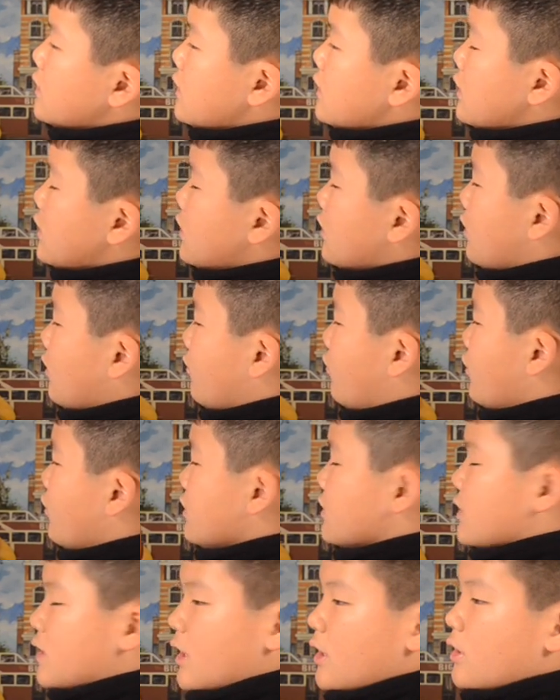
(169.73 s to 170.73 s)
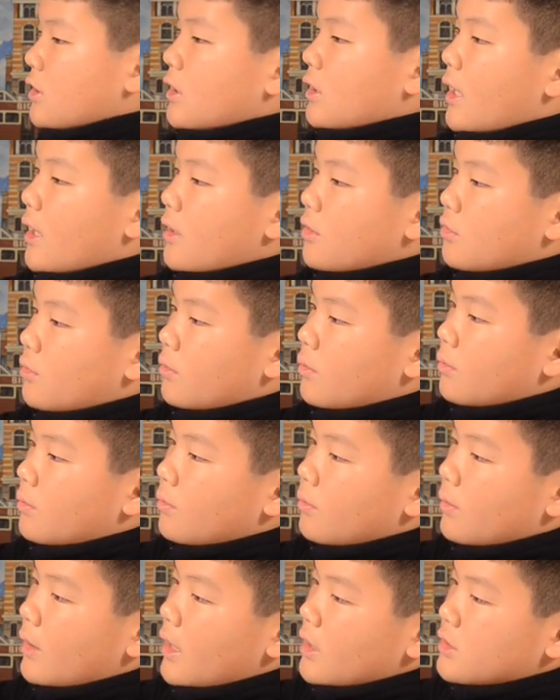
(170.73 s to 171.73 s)
So the first thing that you
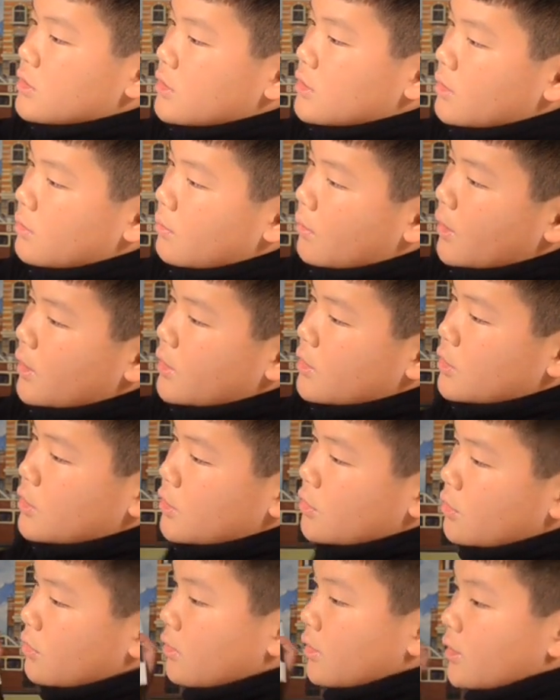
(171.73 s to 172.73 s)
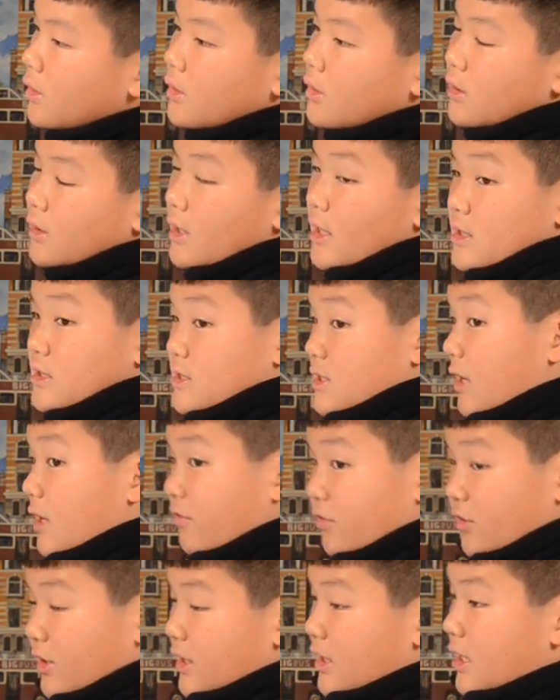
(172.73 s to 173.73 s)
actually want to do is
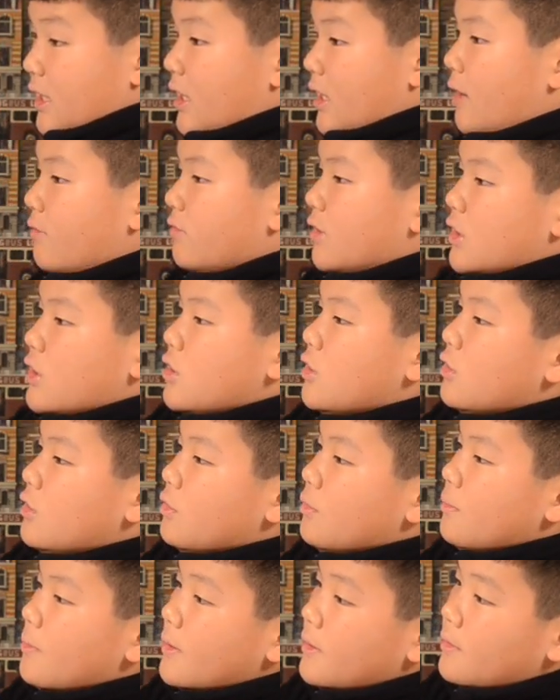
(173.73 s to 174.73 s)
definitely get out the cube.